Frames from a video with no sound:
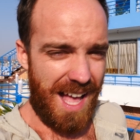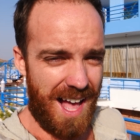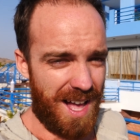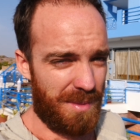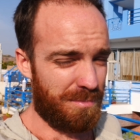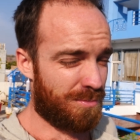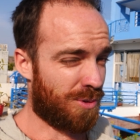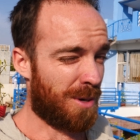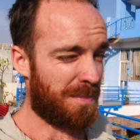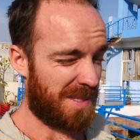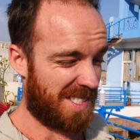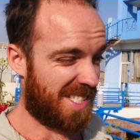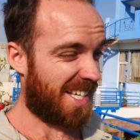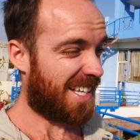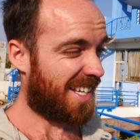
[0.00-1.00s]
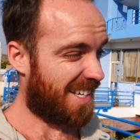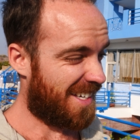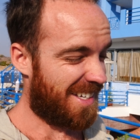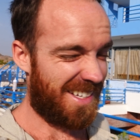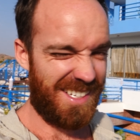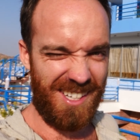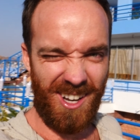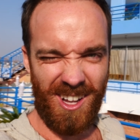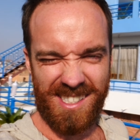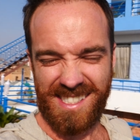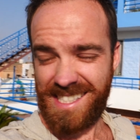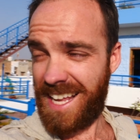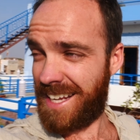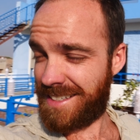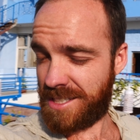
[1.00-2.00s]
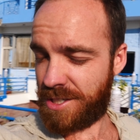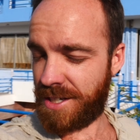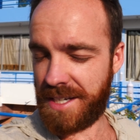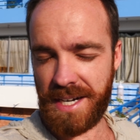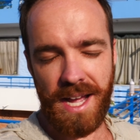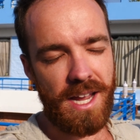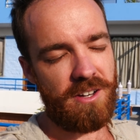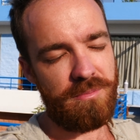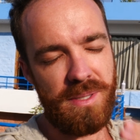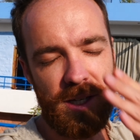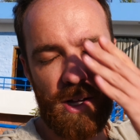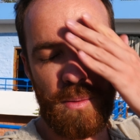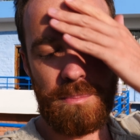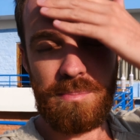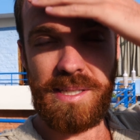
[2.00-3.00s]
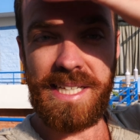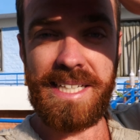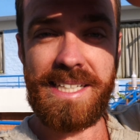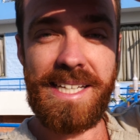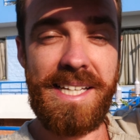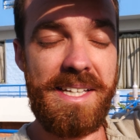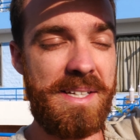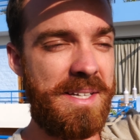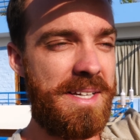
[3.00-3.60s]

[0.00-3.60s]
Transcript: I'm proper sick. Last night took it out of me completely.